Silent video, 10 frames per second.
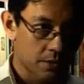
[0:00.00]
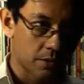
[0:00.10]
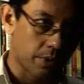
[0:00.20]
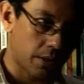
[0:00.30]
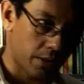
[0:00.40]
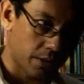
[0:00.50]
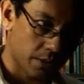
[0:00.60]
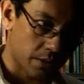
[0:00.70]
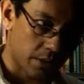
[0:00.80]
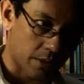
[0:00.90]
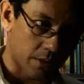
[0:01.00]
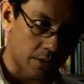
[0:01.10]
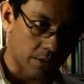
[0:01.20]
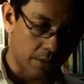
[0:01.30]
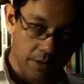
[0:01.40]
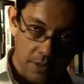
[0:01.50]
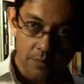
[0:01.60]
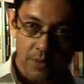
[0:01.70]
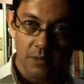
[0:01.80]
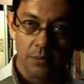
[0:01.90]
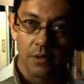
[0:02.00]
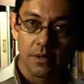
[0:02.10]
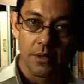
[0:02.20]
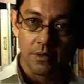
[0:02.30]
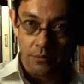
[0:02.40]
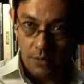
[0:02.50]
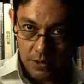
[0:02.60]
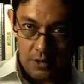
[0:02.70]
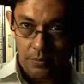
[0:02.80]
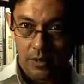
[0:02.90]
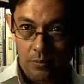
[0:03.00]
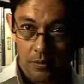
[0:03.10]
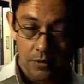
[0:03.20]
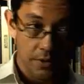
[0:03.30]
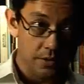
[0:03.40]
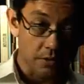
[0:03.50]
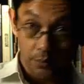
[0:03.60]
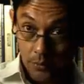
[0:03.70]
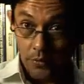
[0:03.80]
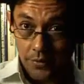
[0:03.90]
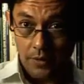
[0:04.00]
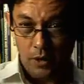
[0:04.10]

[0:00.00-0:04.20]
So whether it's ethnic-based politics or religious-based politics or both,